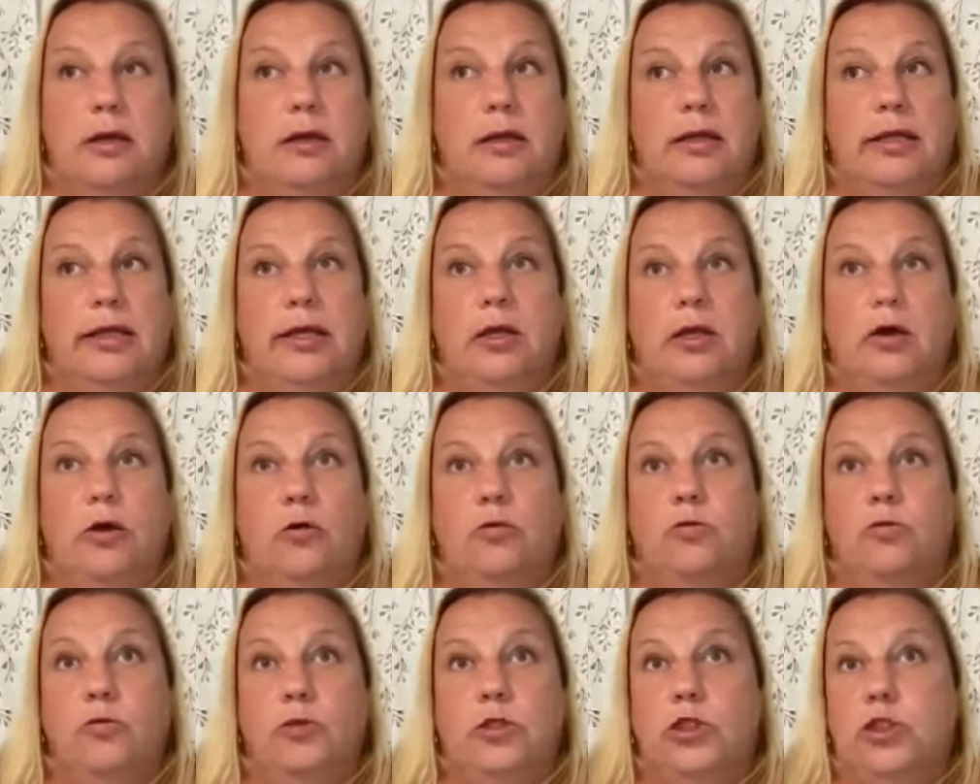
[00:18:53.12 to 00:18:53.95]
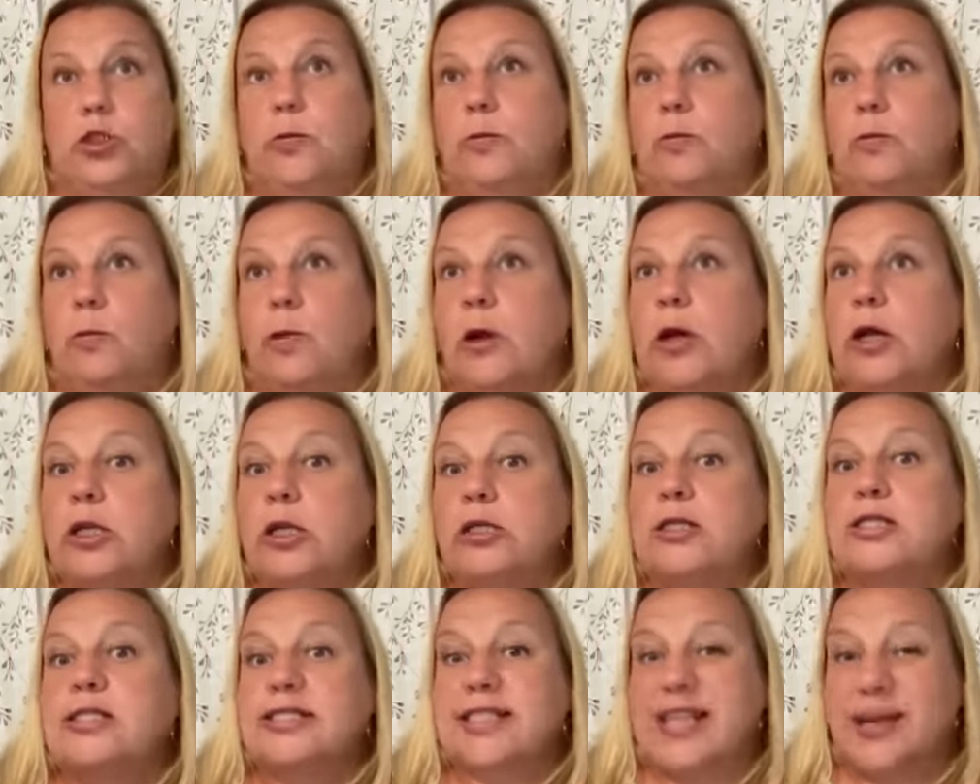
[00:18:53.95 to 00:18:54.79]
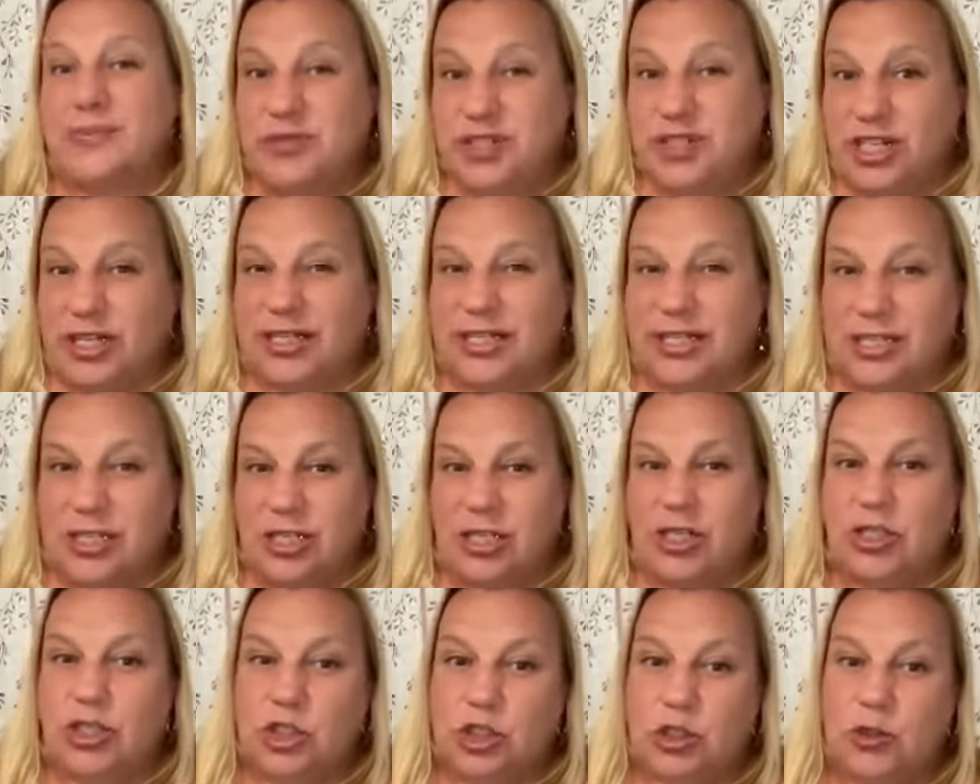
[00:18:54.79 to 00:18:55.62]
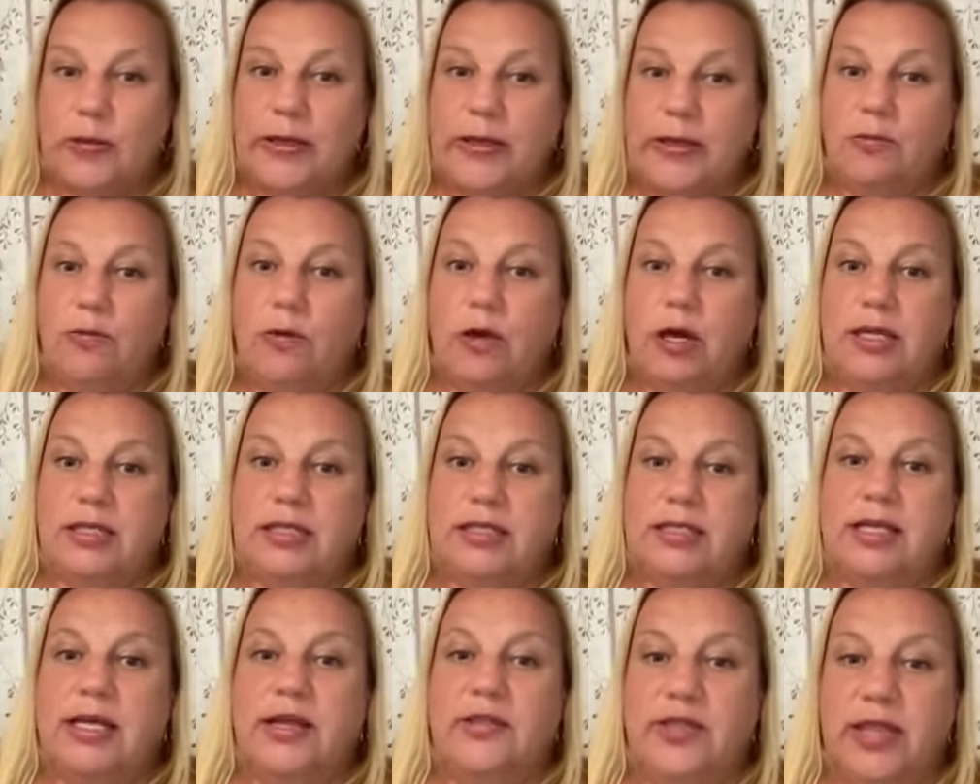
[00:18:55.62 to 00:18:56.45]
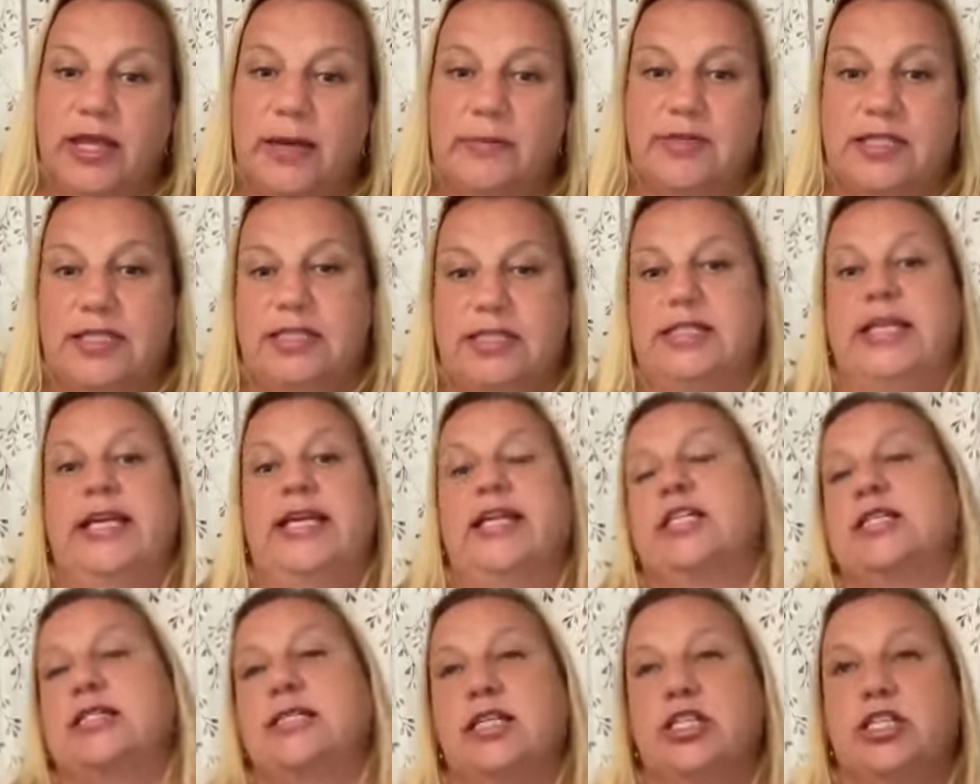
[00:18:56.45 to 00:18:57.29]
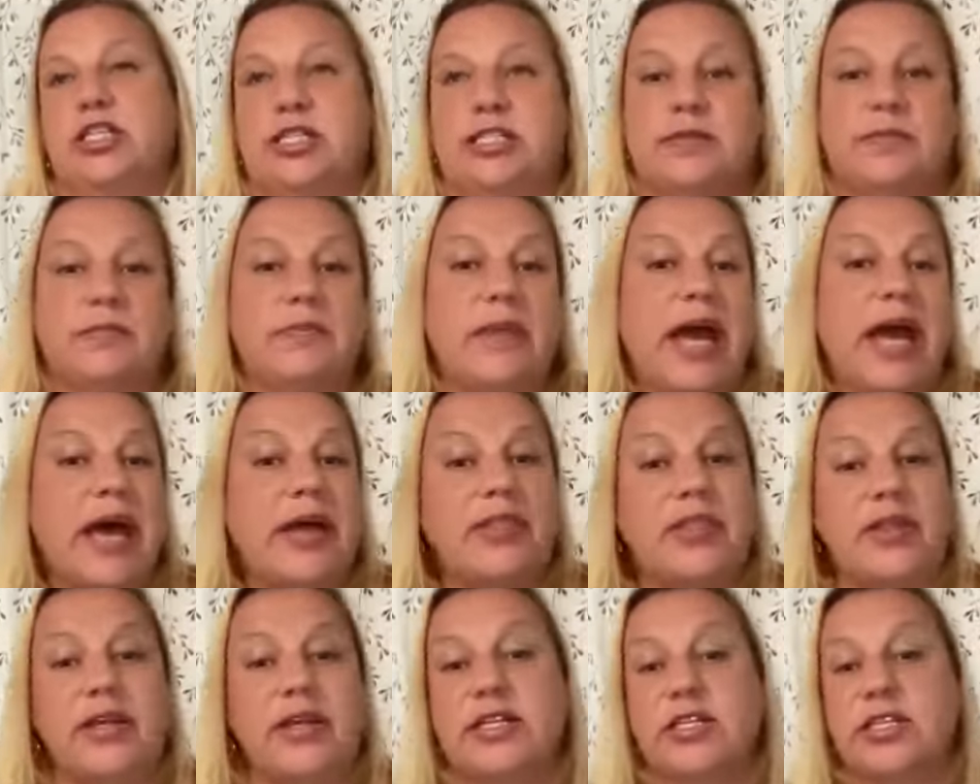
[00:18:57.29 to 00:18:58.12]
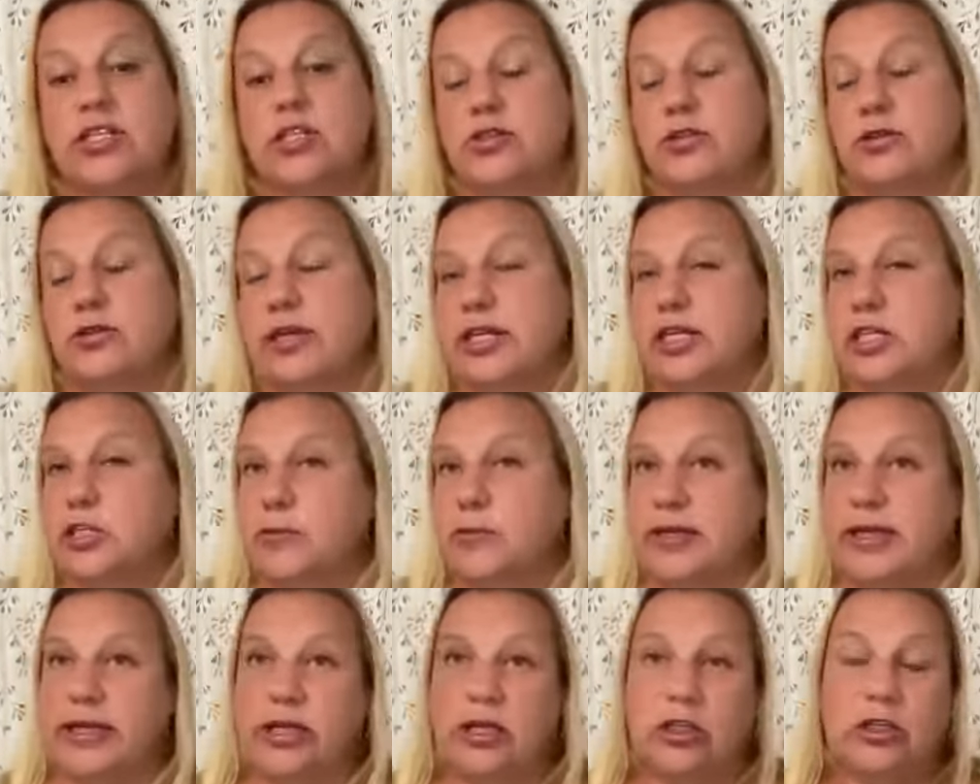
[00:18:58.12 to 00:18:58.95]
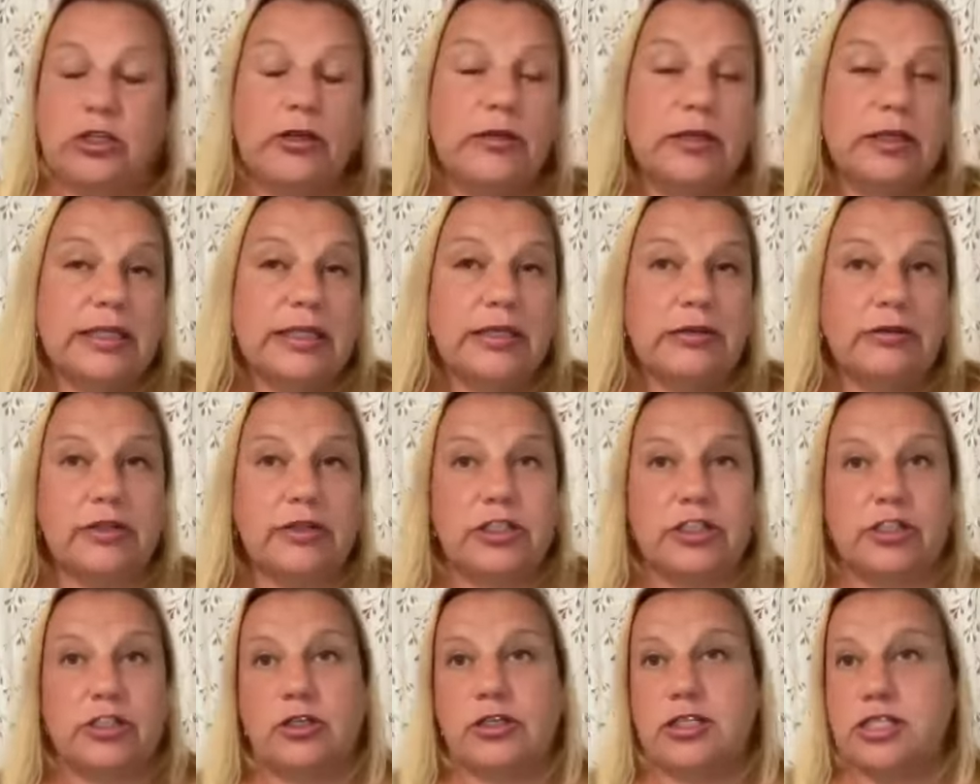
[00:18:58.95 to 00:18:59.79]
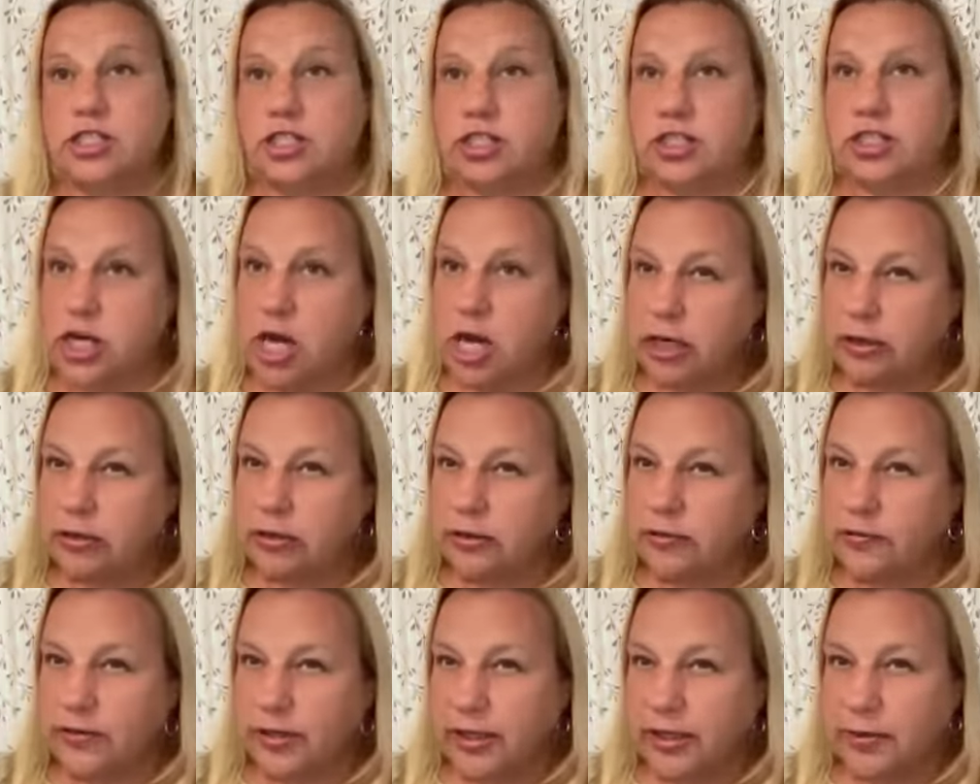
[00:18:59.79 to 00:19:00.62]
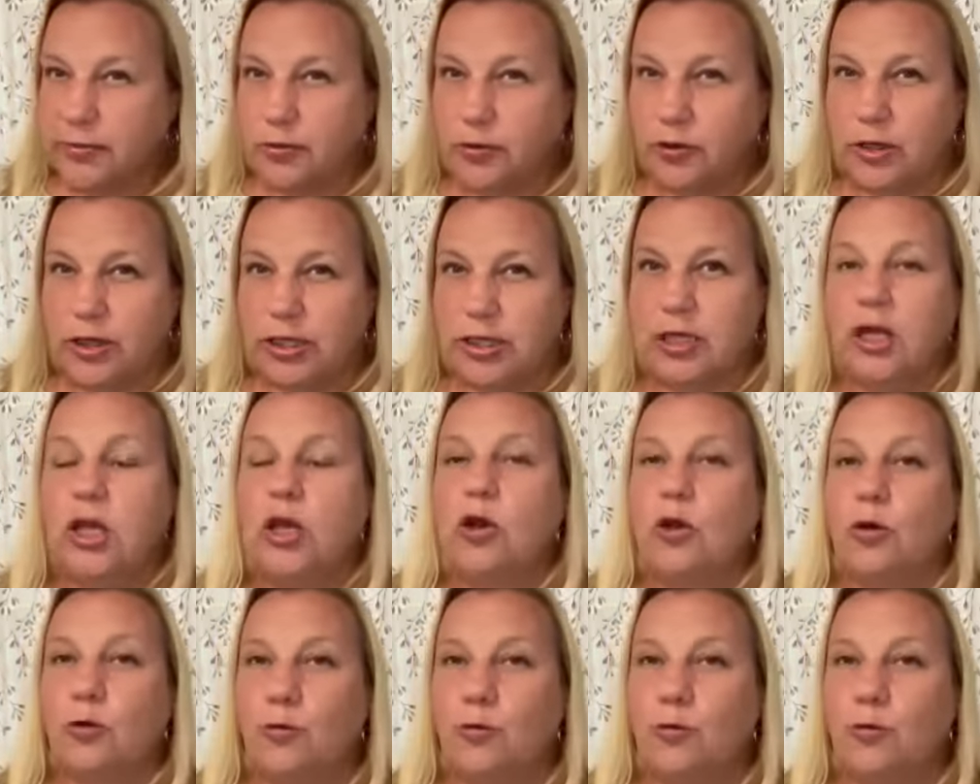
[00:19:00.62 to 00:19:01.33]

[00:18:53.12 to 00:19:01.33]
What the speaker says: what subjects do we want them to teach? Is it just math, history? Do we include literature? Is geography important?